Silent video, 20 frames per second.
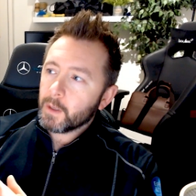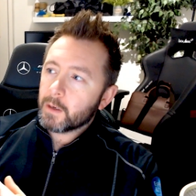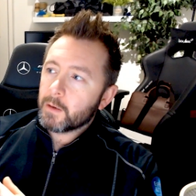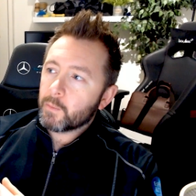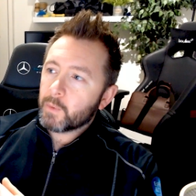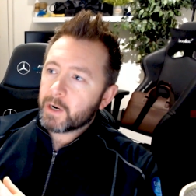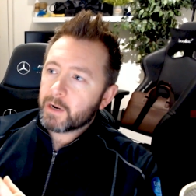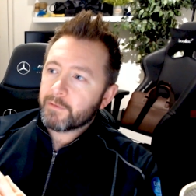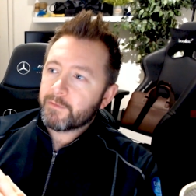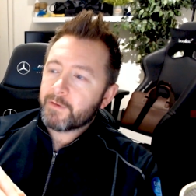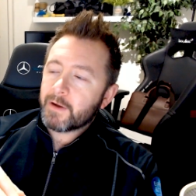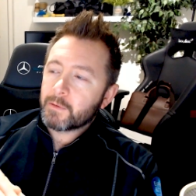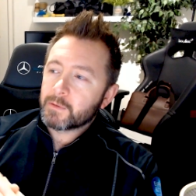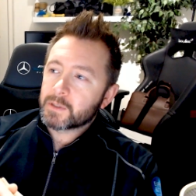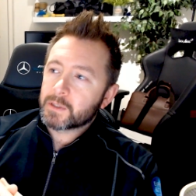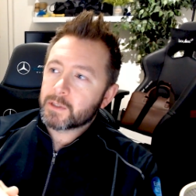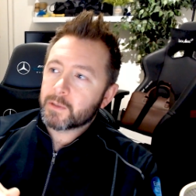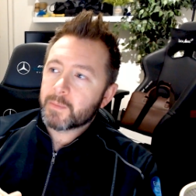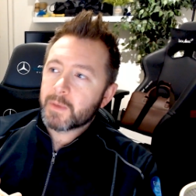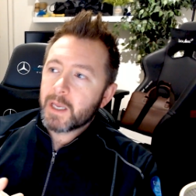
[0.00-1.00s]
And when I
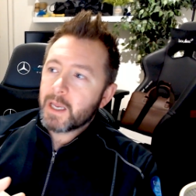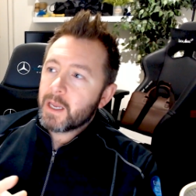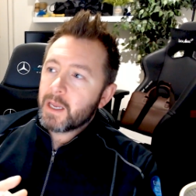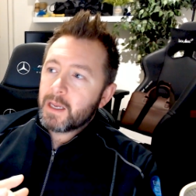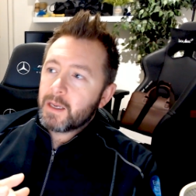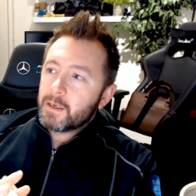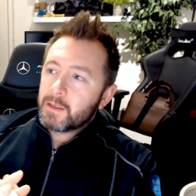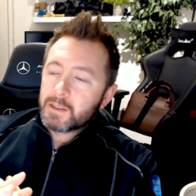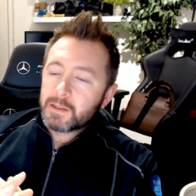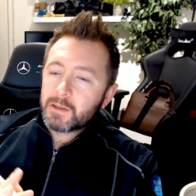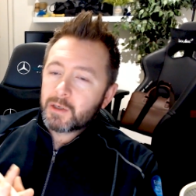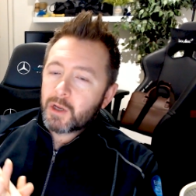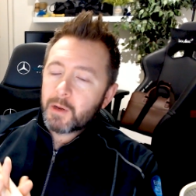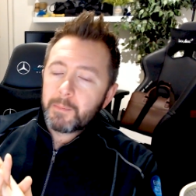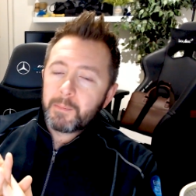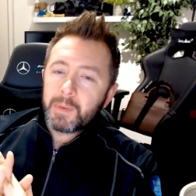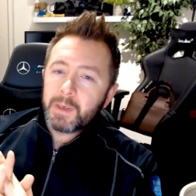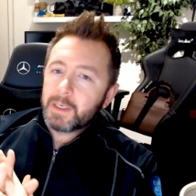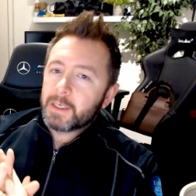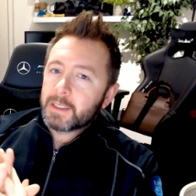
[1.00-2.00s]
found some, just
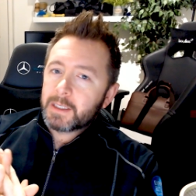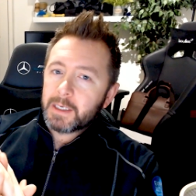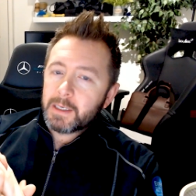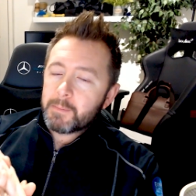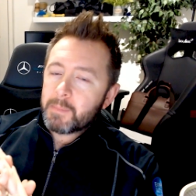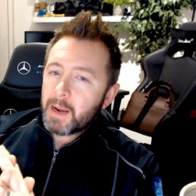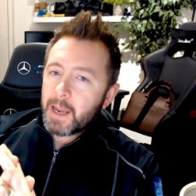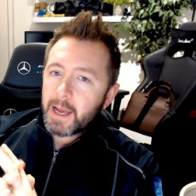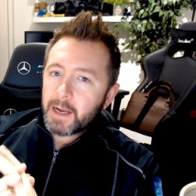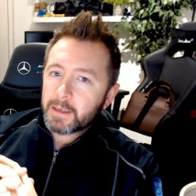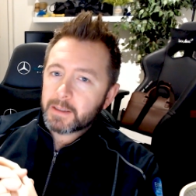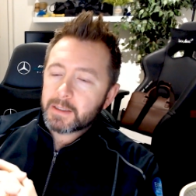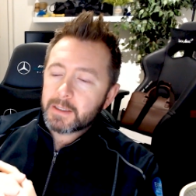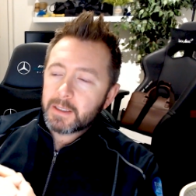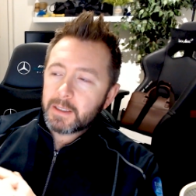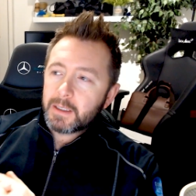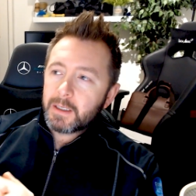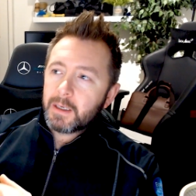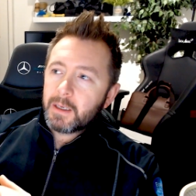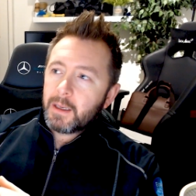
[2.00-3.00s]
completely
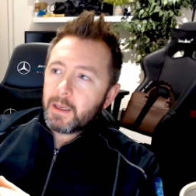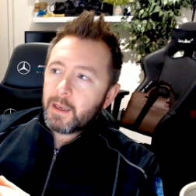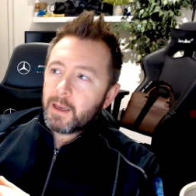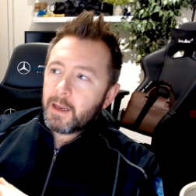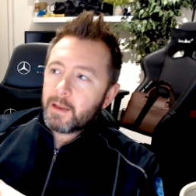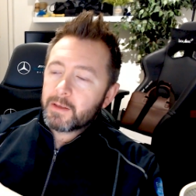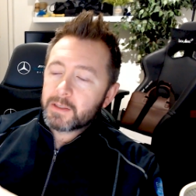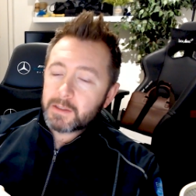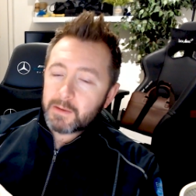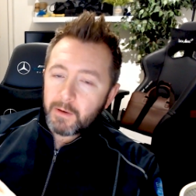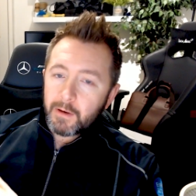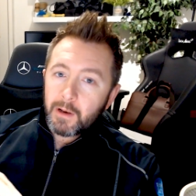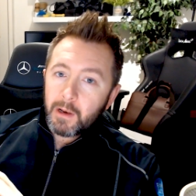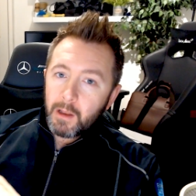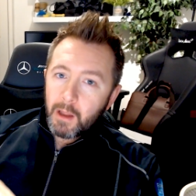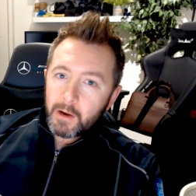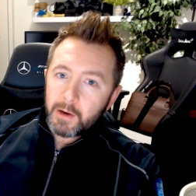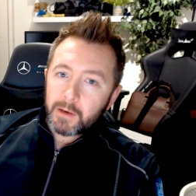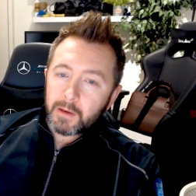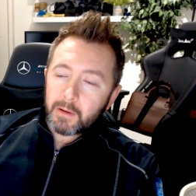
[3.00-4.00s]
blanked. There's a
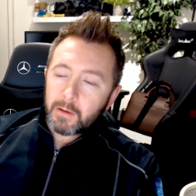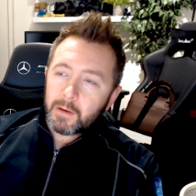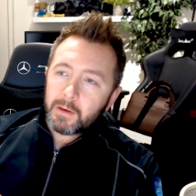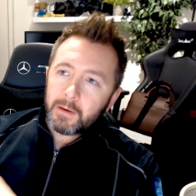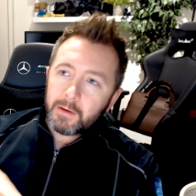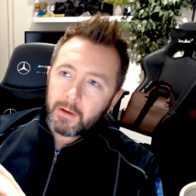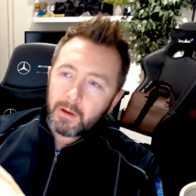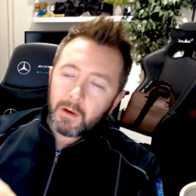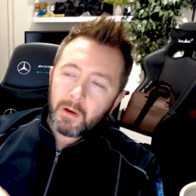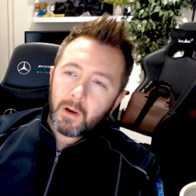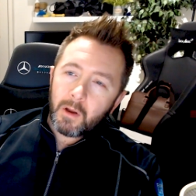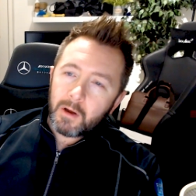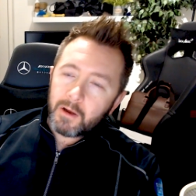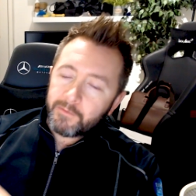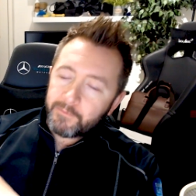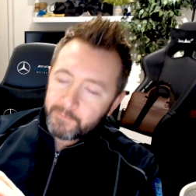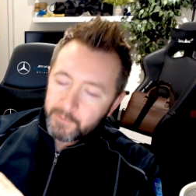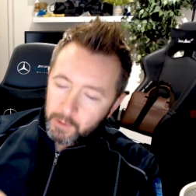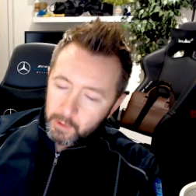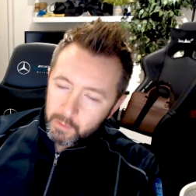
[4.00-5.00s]
lot of, not a lot,
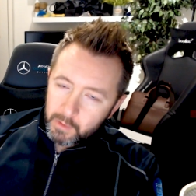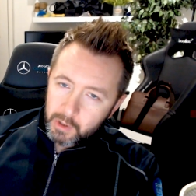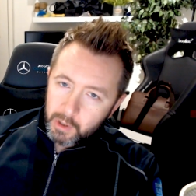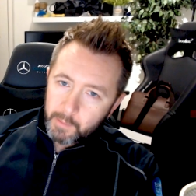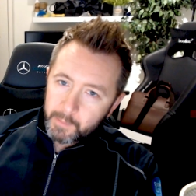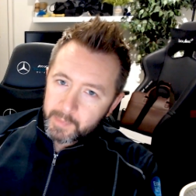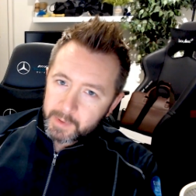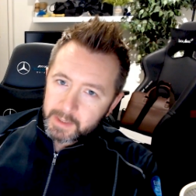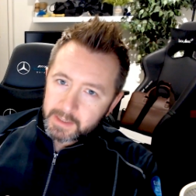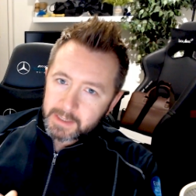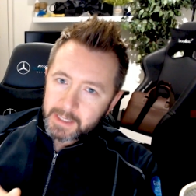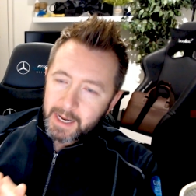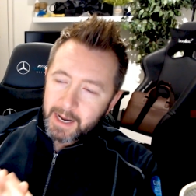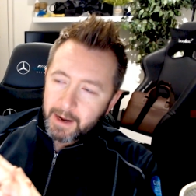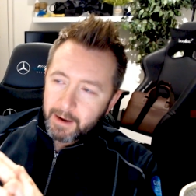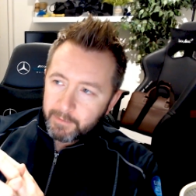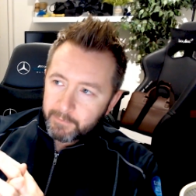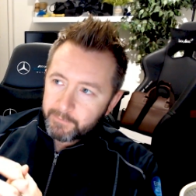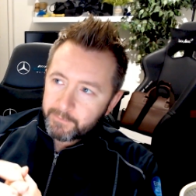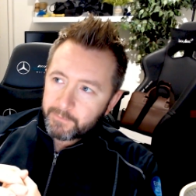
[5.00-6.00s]
a few companies
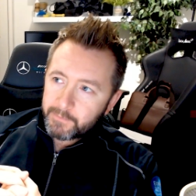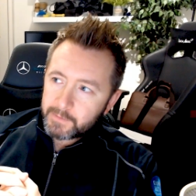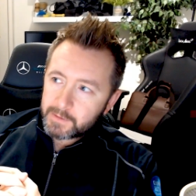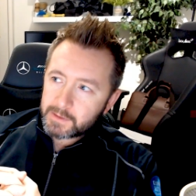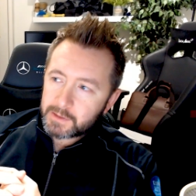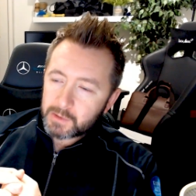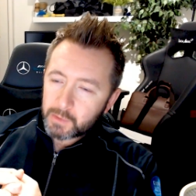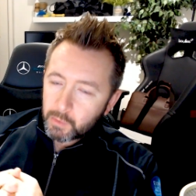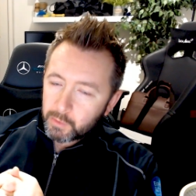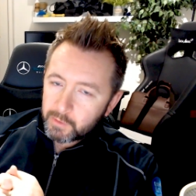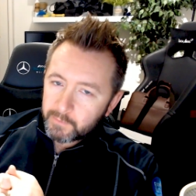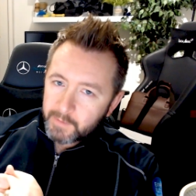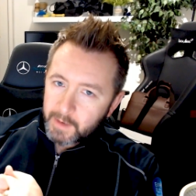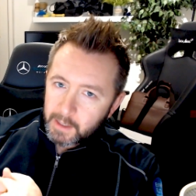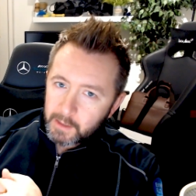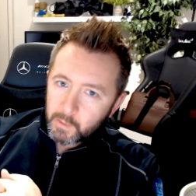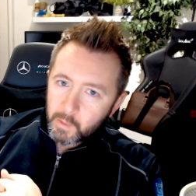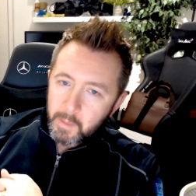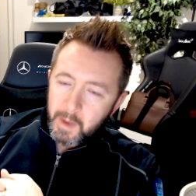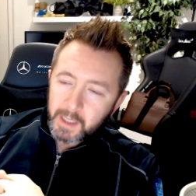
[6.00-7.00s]
saw the
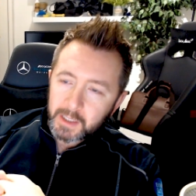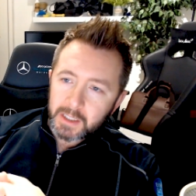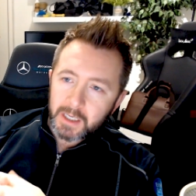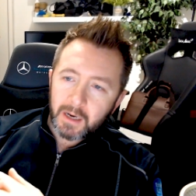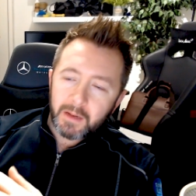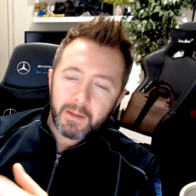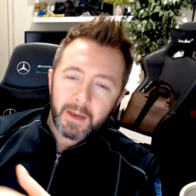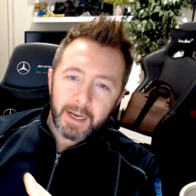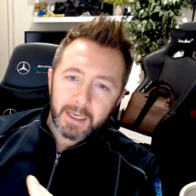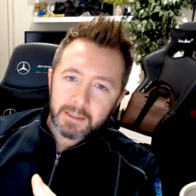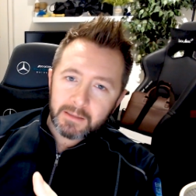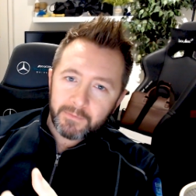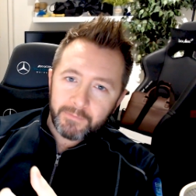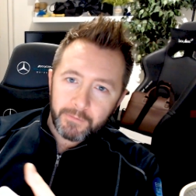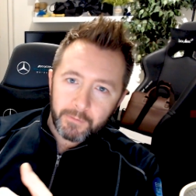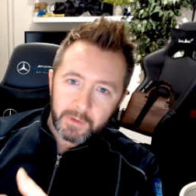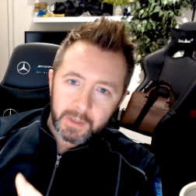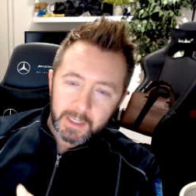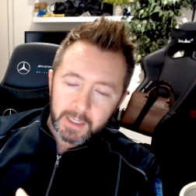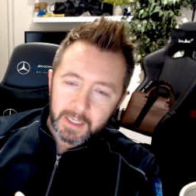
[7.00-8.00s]
value in my channel, the likes of
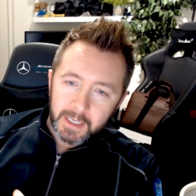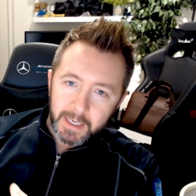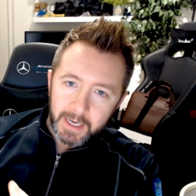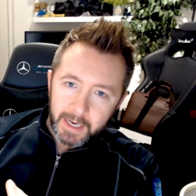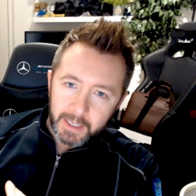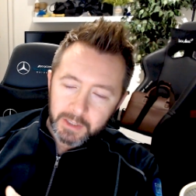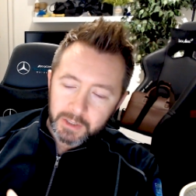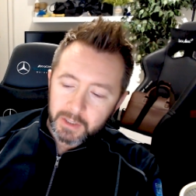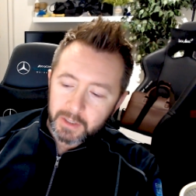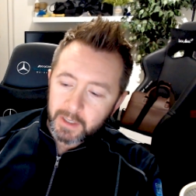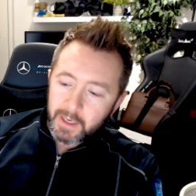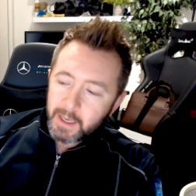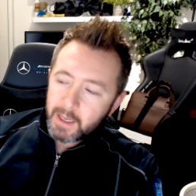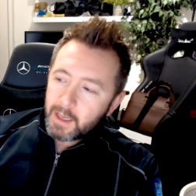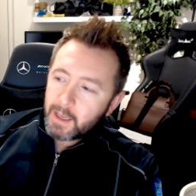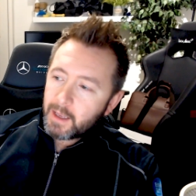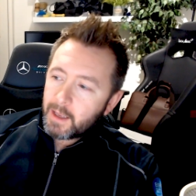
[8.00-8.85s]
3D Connection.